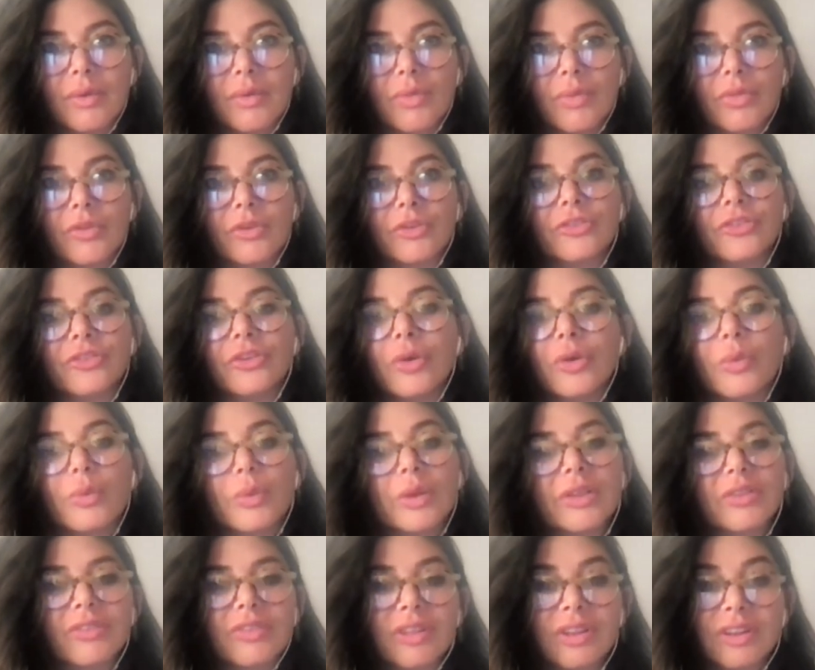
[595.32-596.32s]
there's no
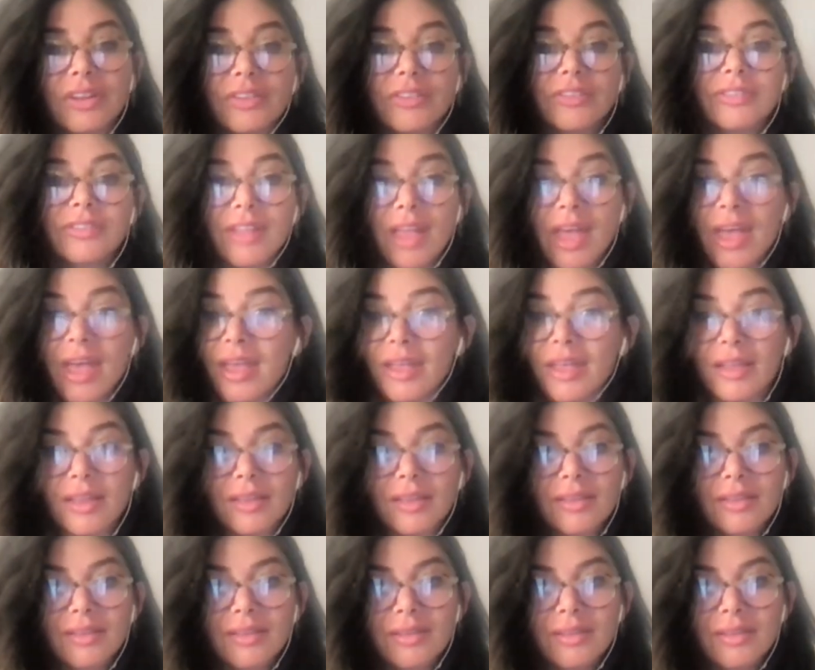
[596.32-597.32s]
reason to stay.
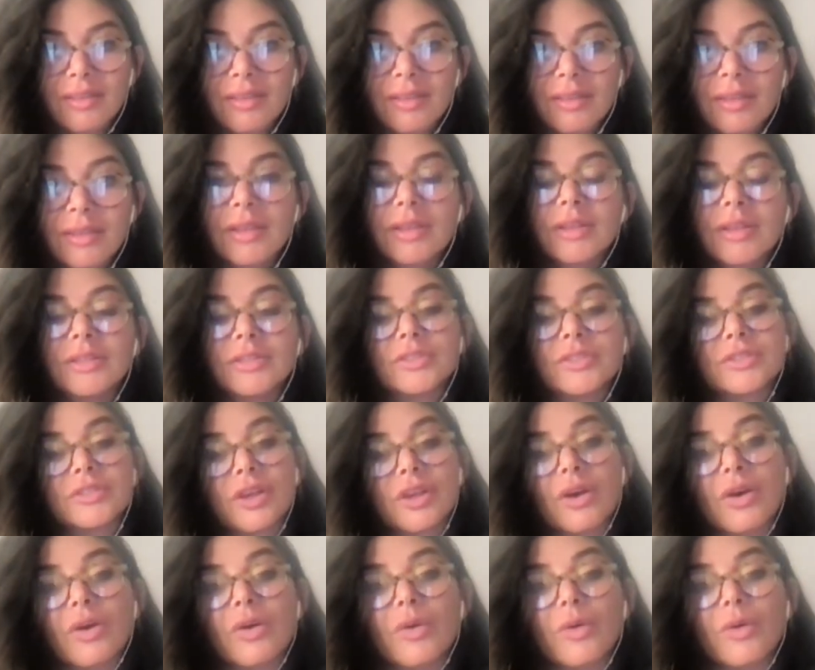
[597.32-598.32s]
Yeah.
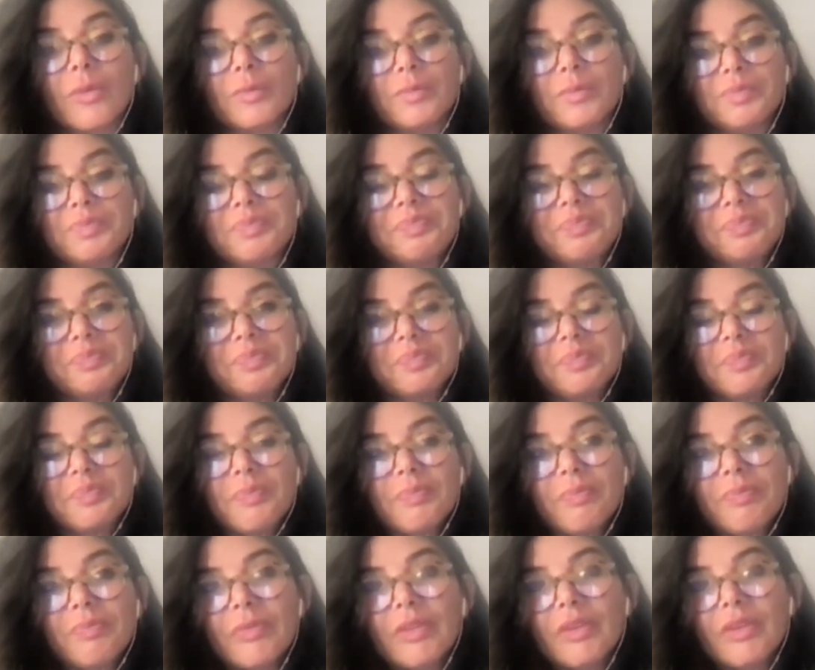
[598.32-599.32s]
So
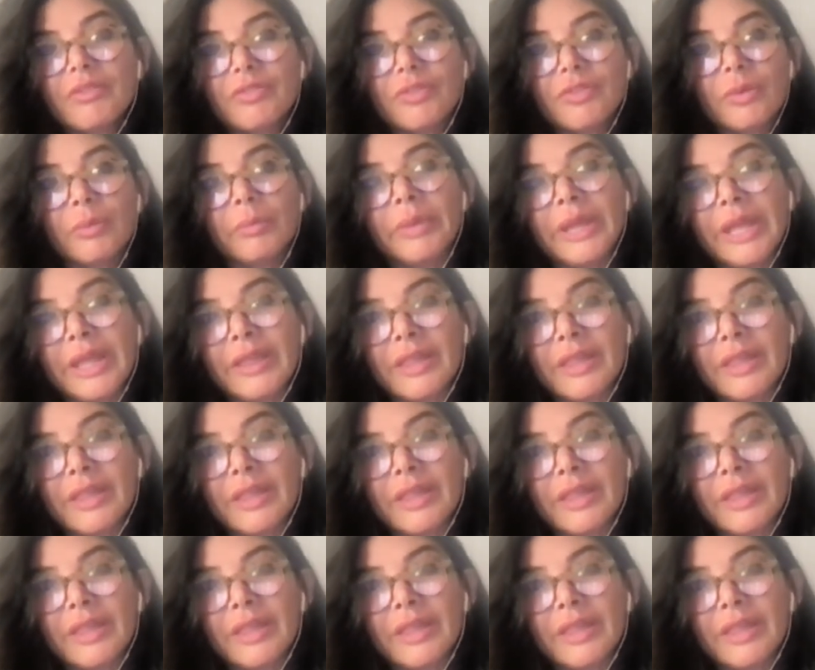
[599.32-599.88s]
for me,